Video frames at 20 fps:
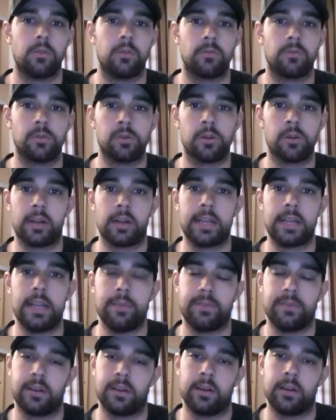Ruger
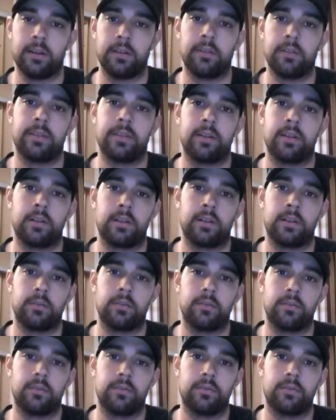keeps their their